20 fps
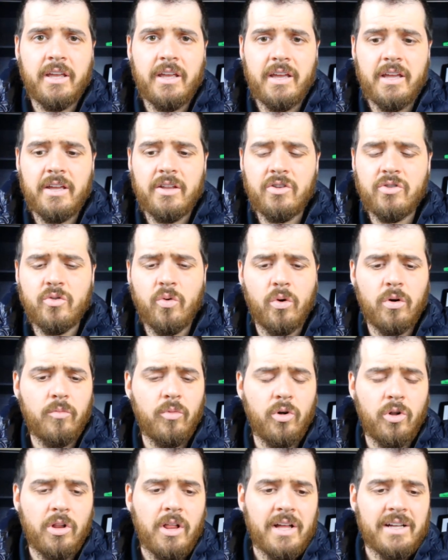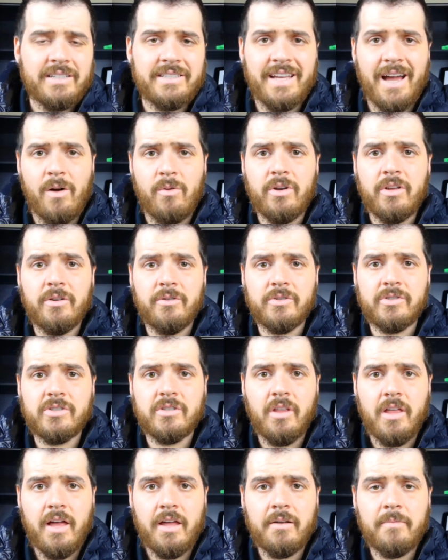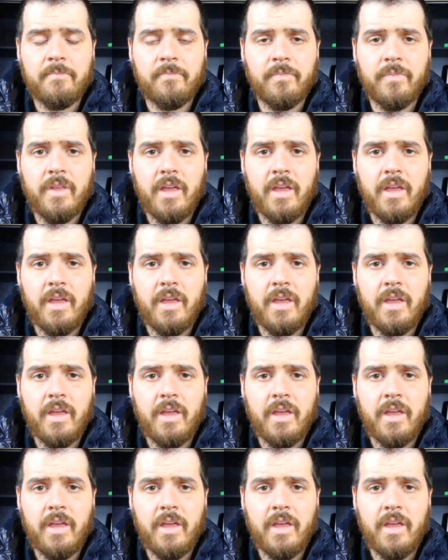a normal downhill sled.